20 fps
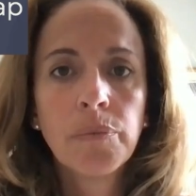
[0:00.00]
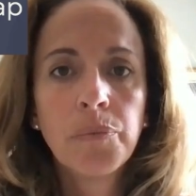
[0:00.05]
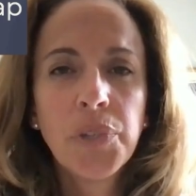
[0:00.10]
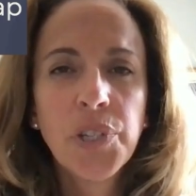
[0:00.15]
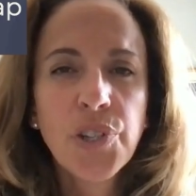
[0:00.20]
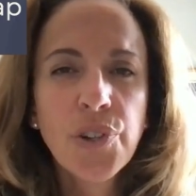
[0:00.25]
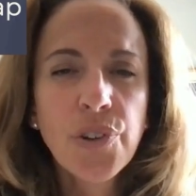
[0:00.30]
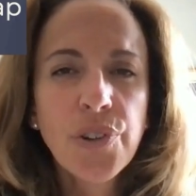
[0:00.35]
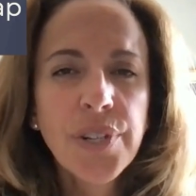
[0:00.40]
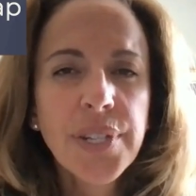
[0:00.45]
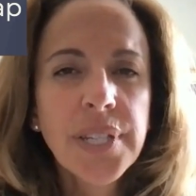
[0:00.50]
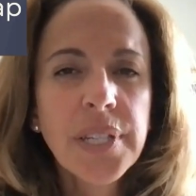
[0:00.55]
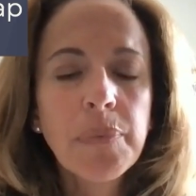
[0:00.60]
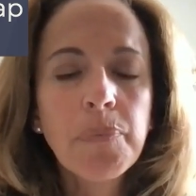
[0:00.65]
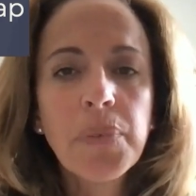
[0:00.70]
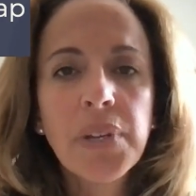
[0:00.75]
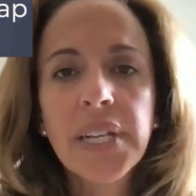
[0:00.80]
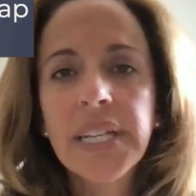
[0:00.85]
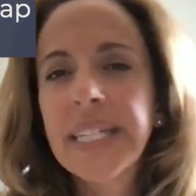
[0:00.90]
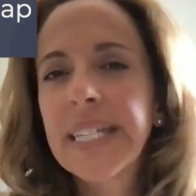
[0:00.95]
Be sure to
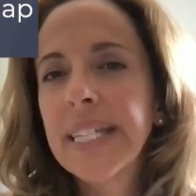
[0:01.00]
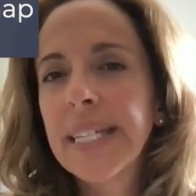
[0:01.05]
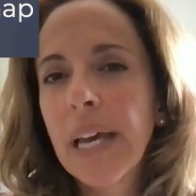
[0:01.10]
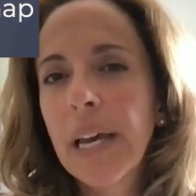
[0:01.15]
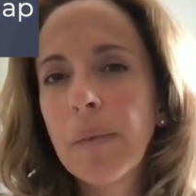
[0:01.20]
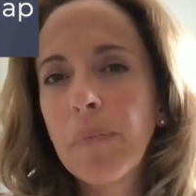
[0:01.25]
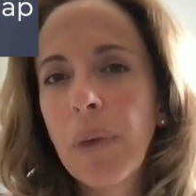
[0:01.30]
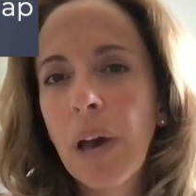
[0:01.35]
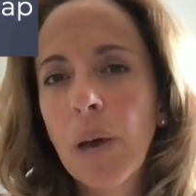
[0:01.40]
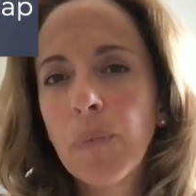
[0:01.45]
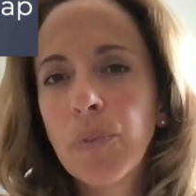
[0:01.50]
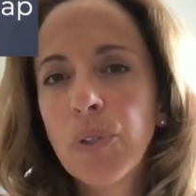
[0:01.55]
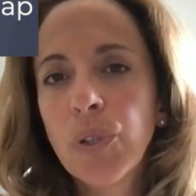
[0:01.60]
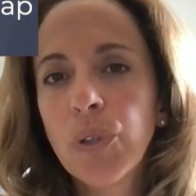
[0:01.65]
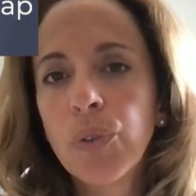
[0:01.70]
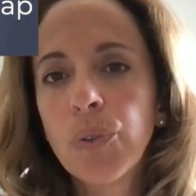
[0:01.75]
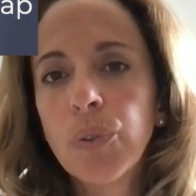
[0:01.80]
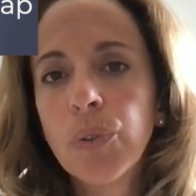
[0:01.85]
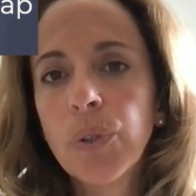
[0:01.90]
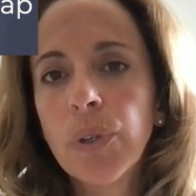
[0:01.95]
submit a sitemap
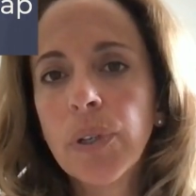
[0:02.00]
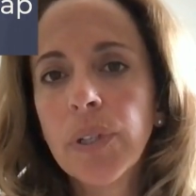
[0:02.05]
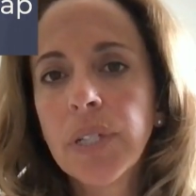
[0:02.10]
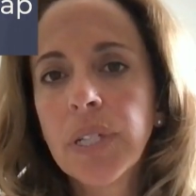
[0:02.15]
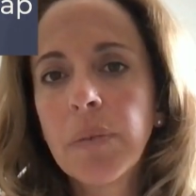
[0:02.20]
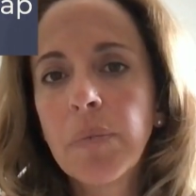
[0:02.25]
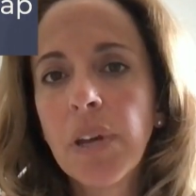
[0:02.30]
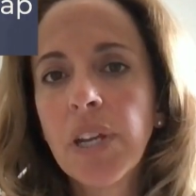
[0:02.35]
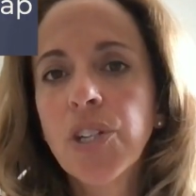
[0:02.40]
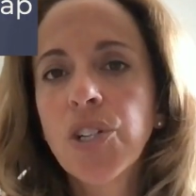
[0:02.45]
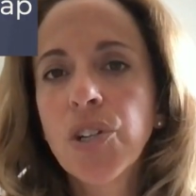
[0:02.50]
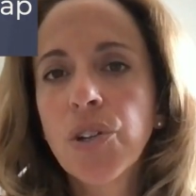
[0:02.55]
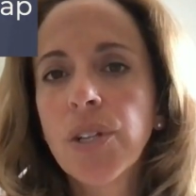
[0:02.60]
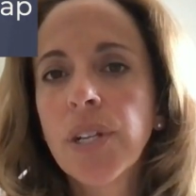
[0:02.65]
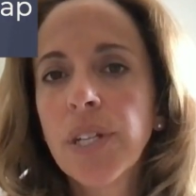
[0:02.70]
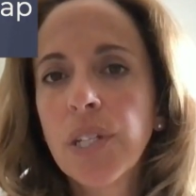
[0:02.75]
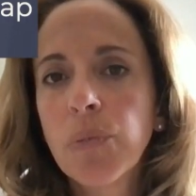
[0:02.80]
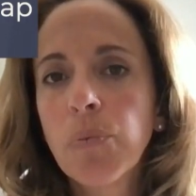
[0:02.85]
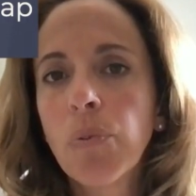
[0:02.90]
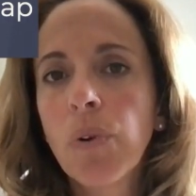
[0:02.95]
to Google to make sure
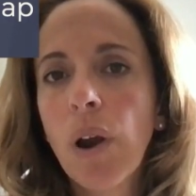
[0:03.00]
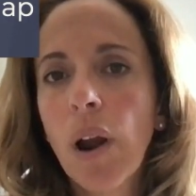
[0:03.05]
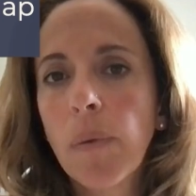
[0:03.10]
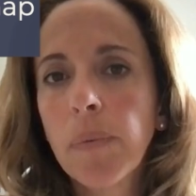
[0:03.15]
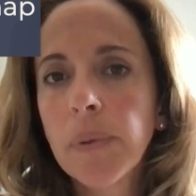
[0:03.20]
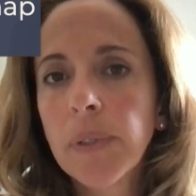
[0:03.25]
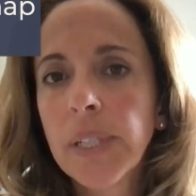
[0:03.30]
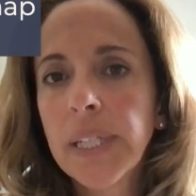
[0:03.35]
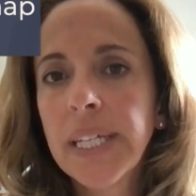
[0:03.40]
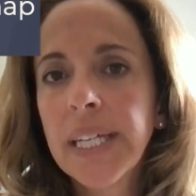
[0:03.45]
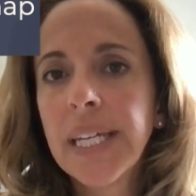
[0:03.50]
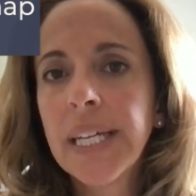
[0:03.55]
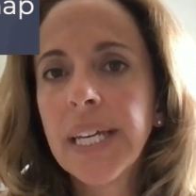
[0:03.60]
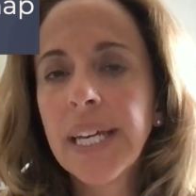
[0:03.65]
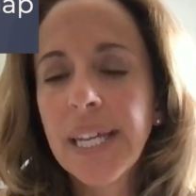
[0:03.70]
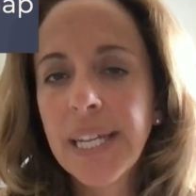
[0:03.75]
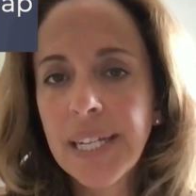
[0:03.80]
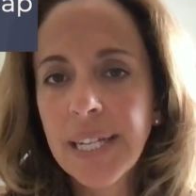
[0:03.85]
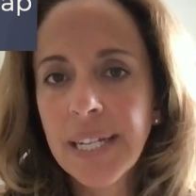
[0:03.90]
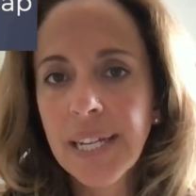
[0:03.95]
that it's properly
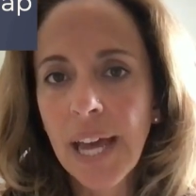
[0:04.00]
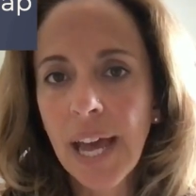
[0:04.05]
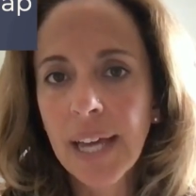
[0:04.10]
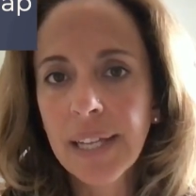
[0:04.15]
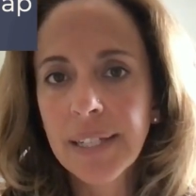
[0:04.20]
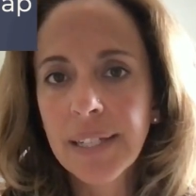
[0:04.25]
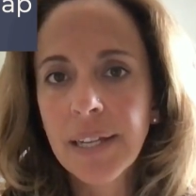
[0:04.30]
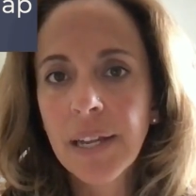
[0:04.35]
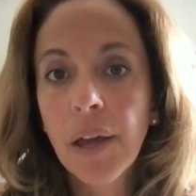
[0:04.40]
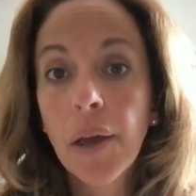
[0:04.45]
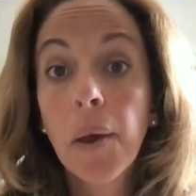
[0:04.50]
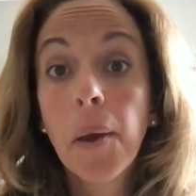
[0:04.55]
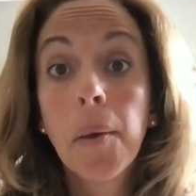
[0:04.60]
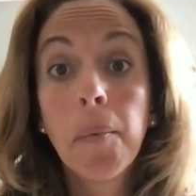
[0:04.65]
indexed.